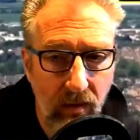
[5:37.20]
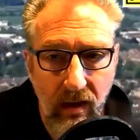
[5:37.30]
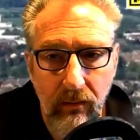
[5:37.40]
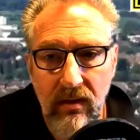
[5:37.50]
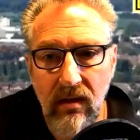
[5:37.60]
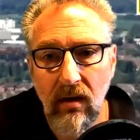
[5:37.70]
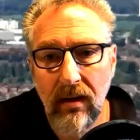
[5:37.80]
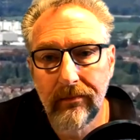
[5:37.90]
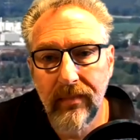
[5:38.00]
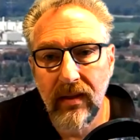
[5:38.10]
hours
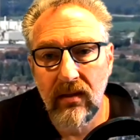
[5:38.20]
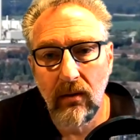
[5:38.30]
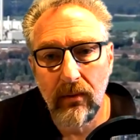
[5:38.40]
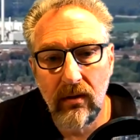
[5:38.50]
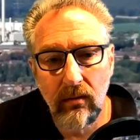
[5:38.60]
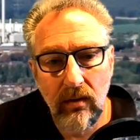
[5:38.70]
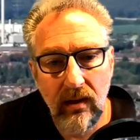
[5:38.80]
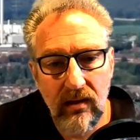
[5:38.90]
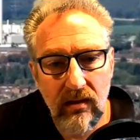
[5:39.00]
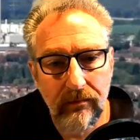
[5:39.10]
time as I record
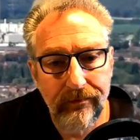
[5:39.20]
this.